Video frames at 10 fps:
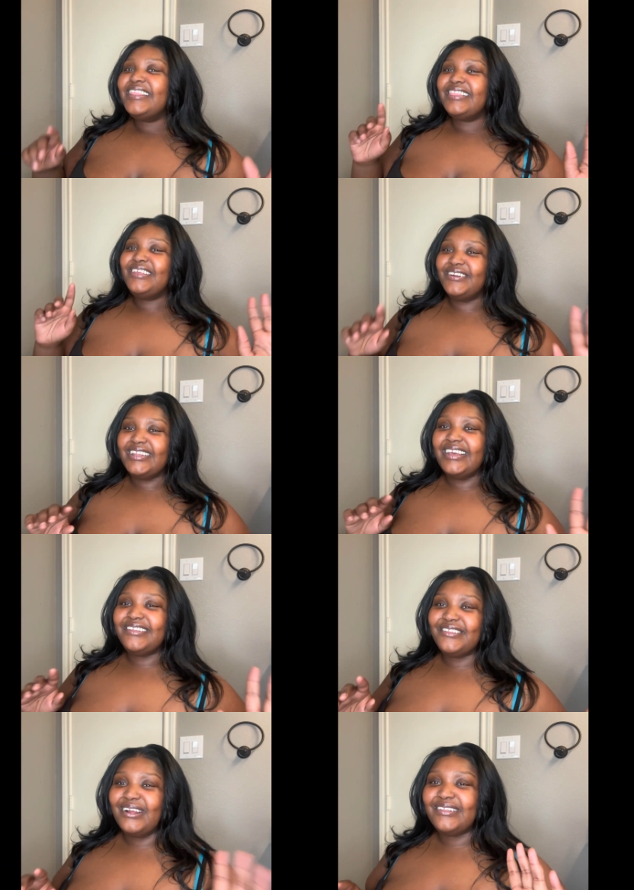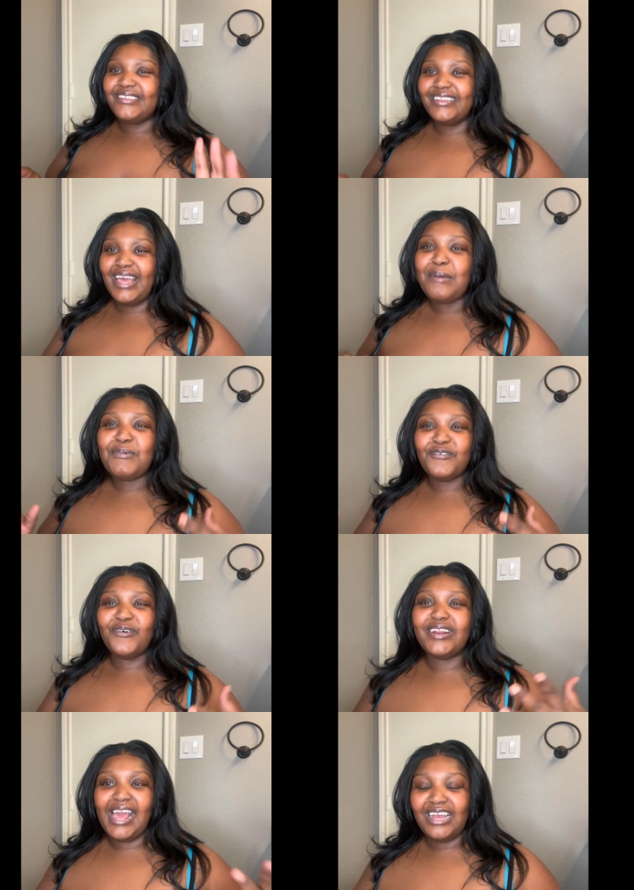Your day starts the night
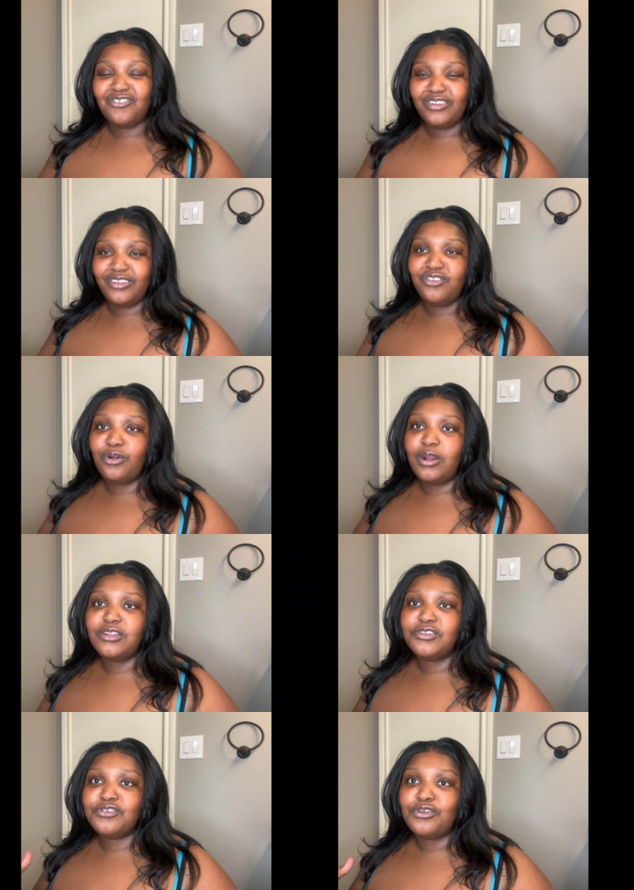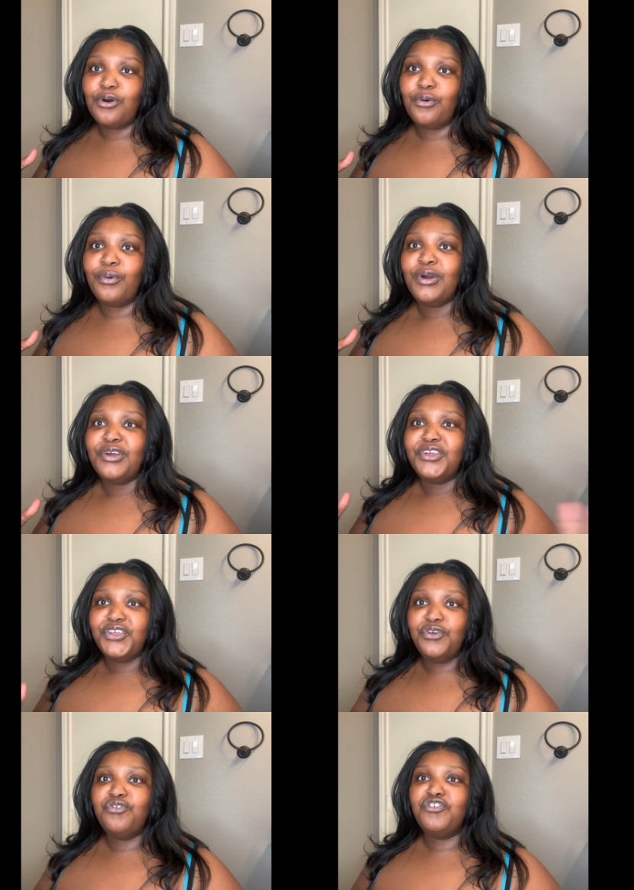before it actually starts. So
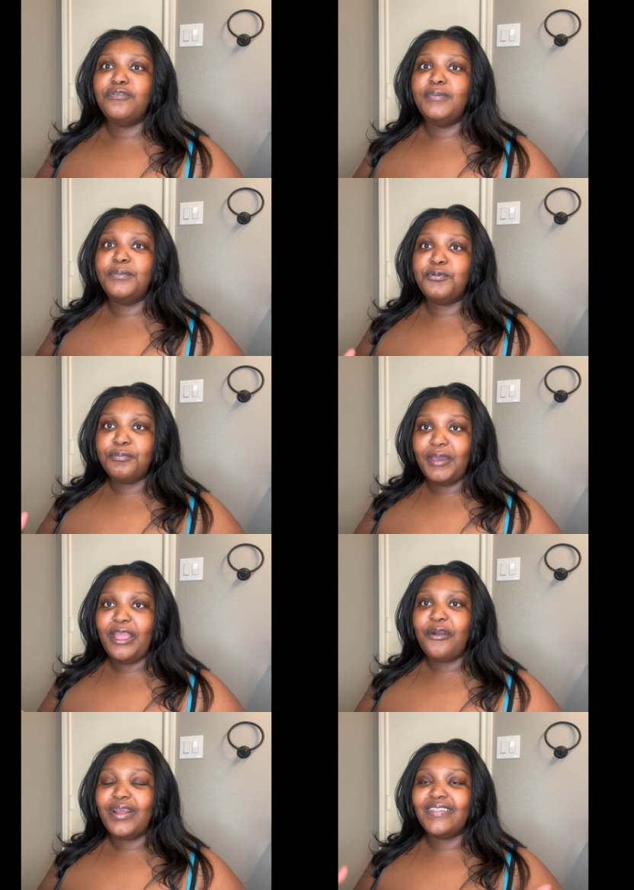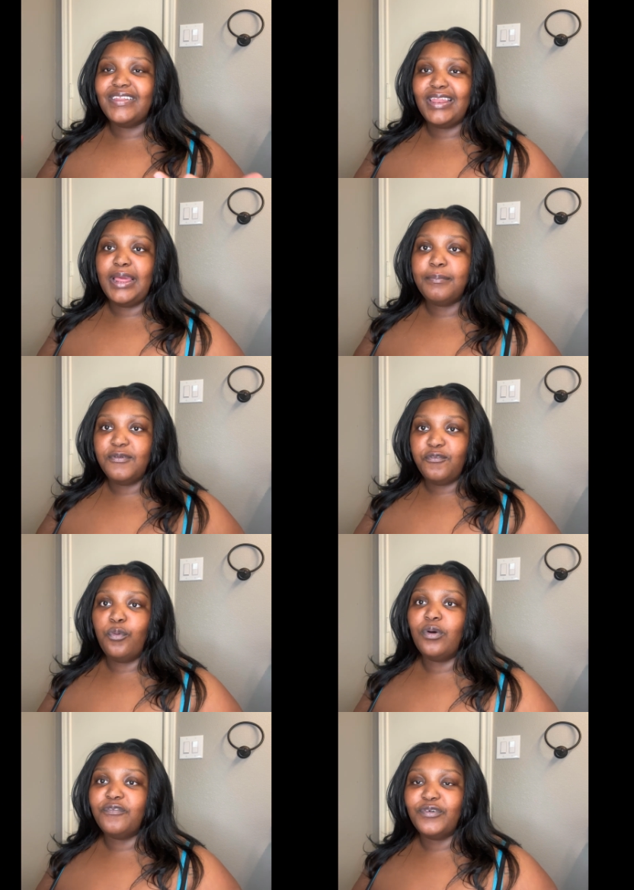you should be preparing the night
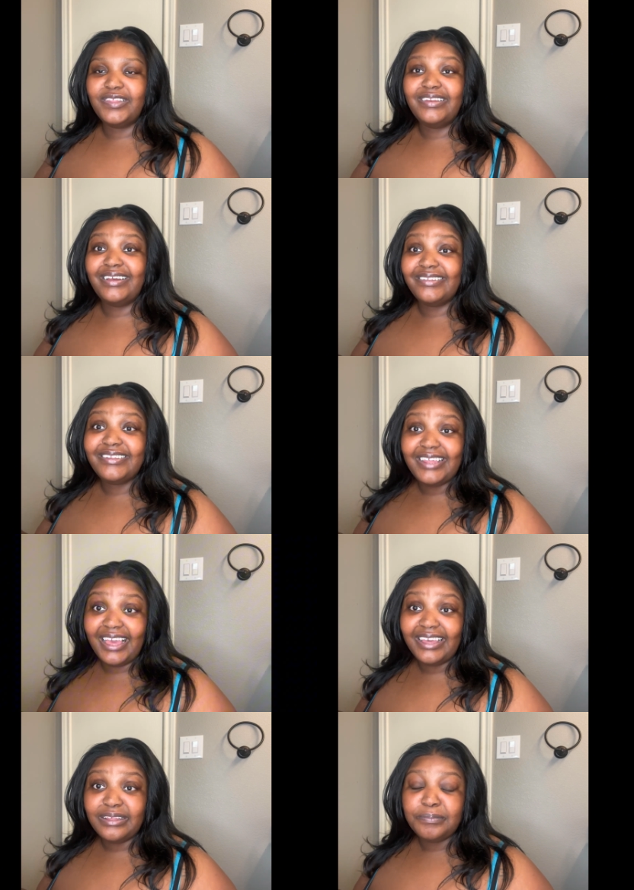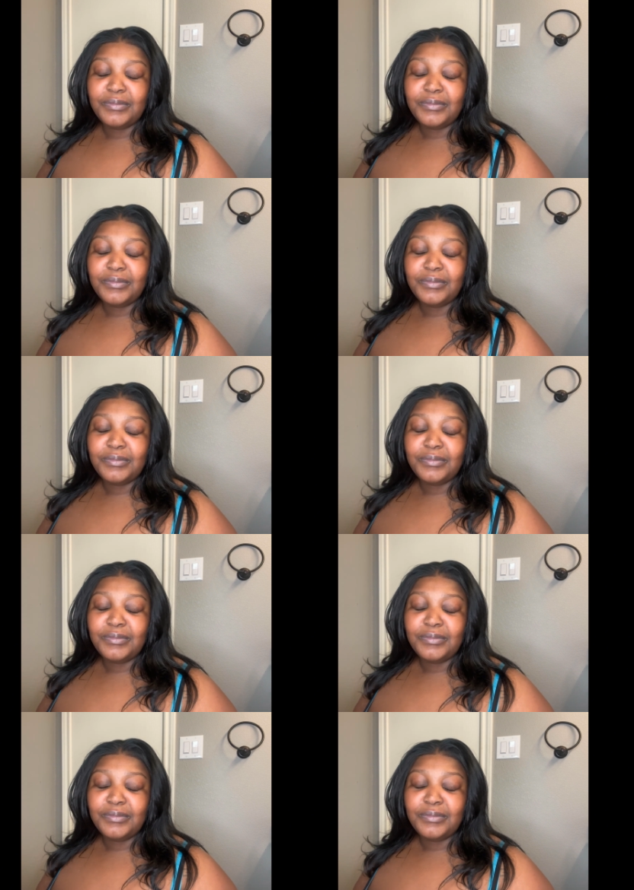before for the next day.